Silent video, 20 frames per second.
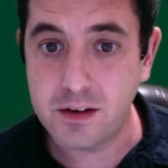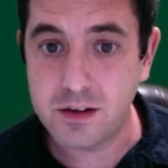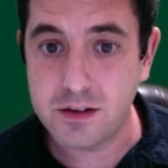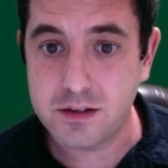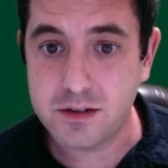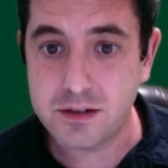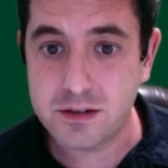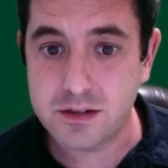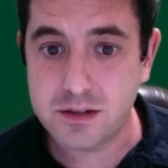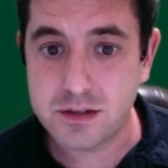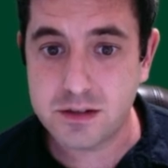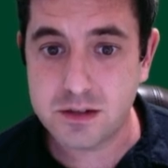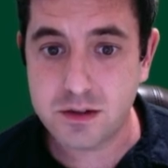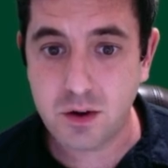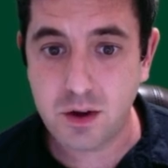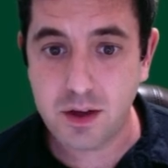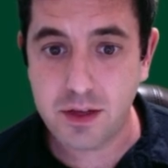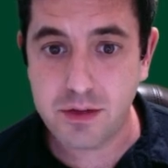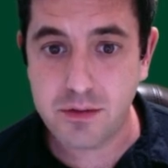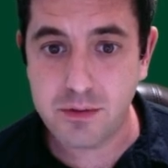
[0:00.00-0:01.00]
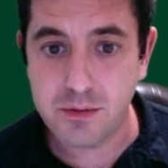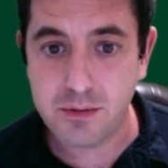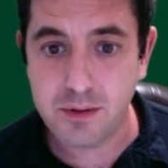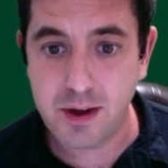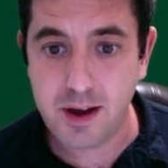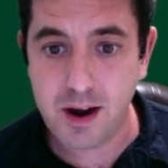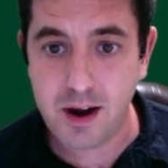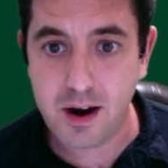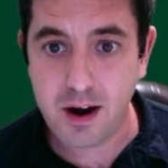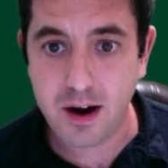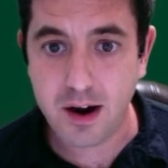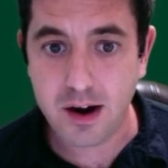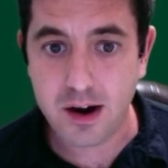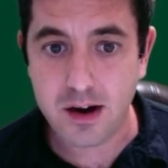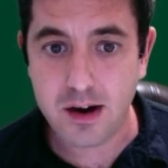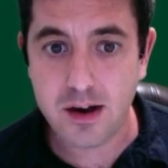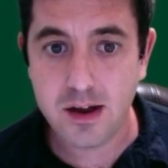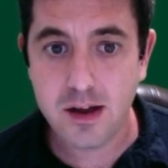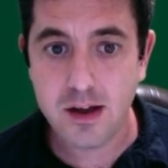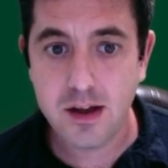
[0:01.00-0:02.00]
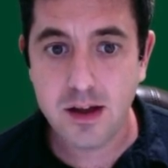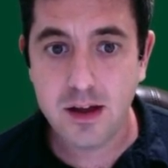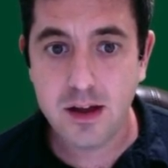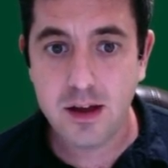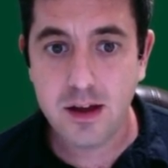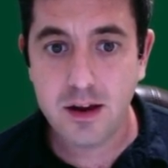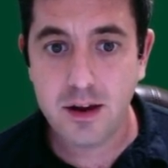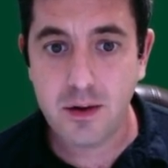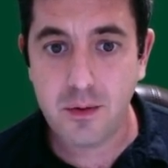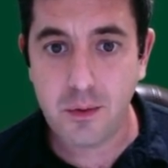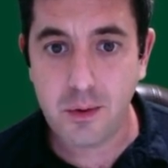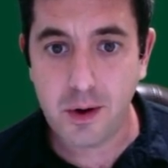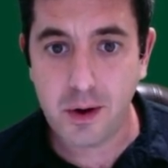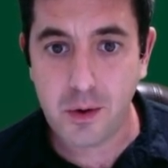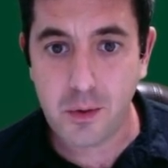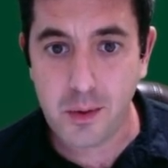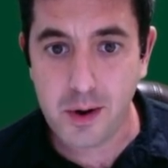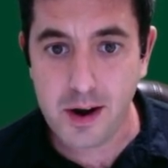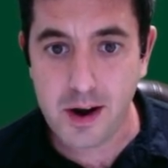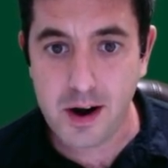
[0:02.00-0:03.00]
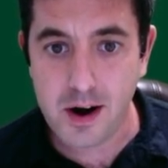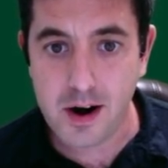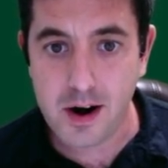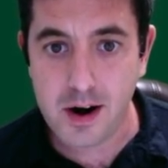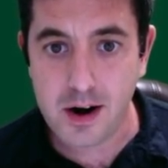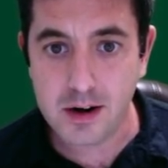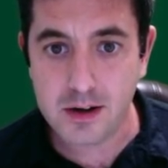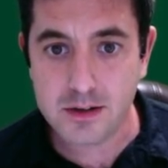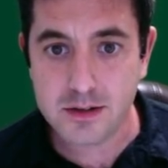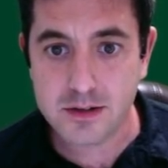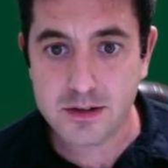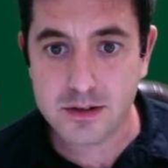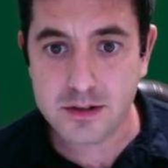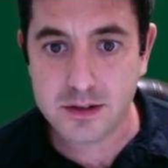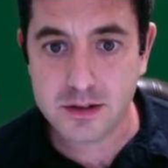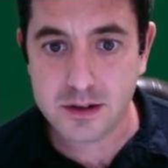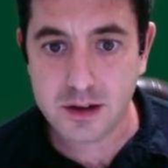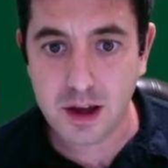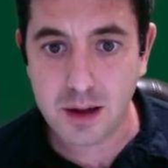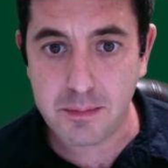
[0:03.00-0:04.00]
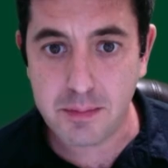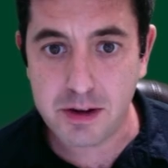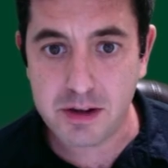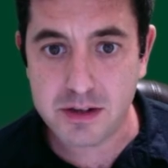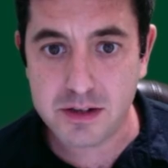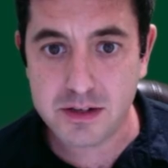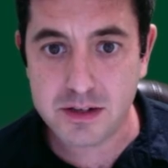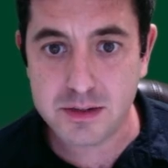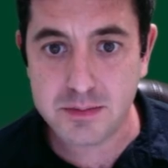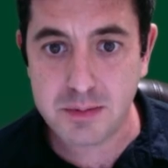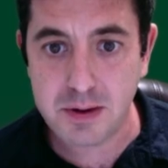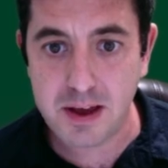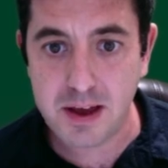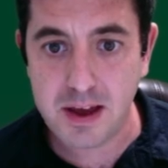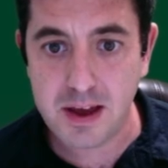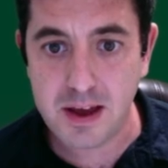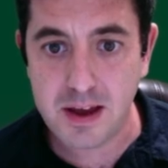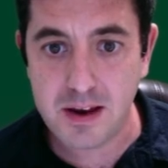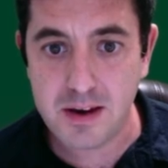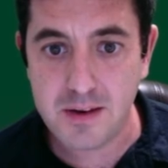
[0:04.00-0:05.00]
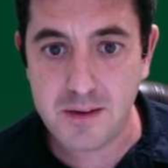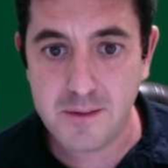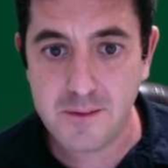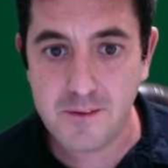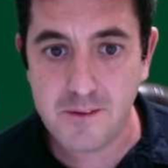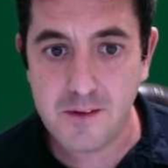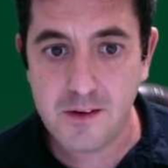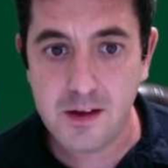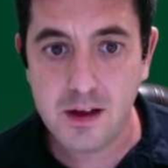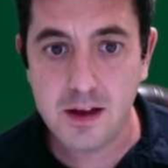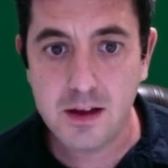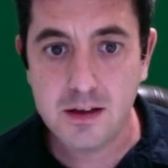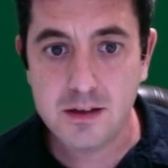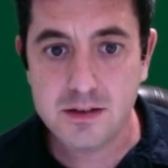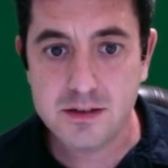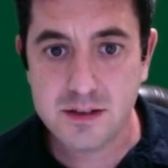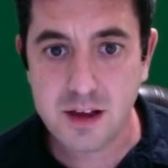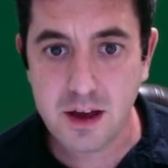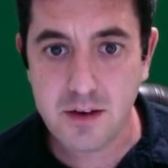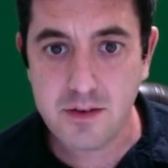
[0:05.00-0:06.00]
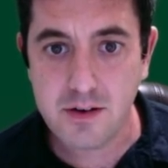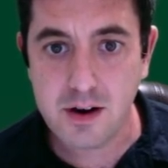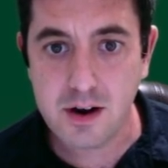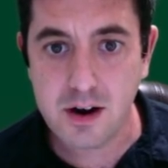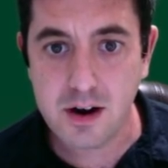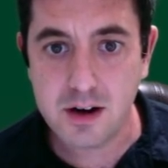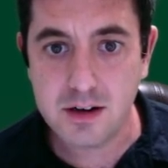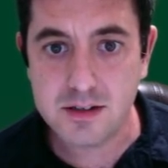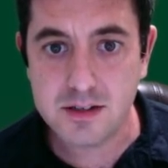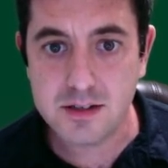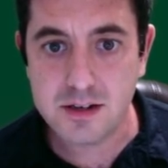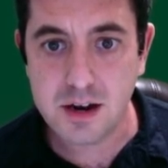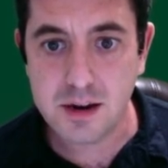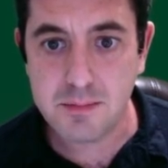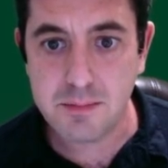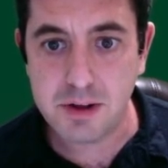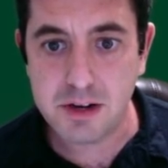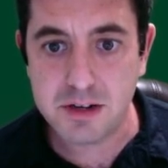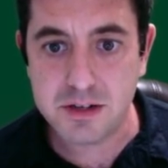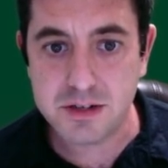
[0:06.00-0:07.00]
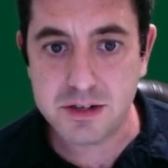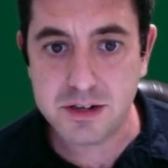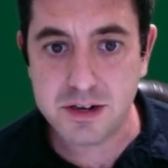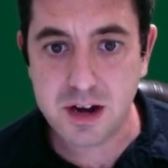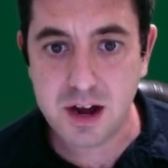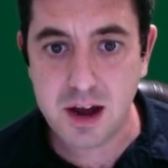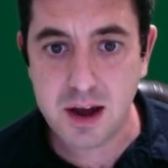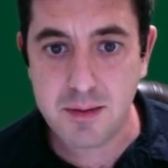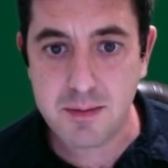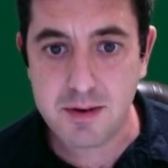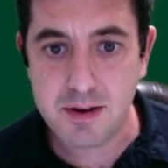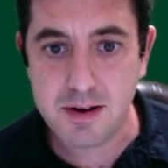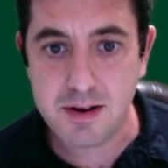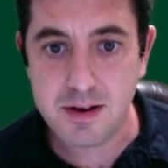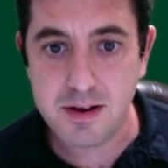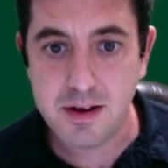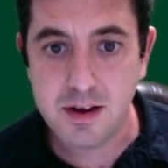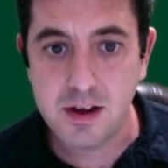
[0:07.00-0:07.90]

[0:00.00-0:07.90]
so I threw away a heart. And I went queen of hearts, I pitched a spade, 7 of hearts, and I pitched a diamond.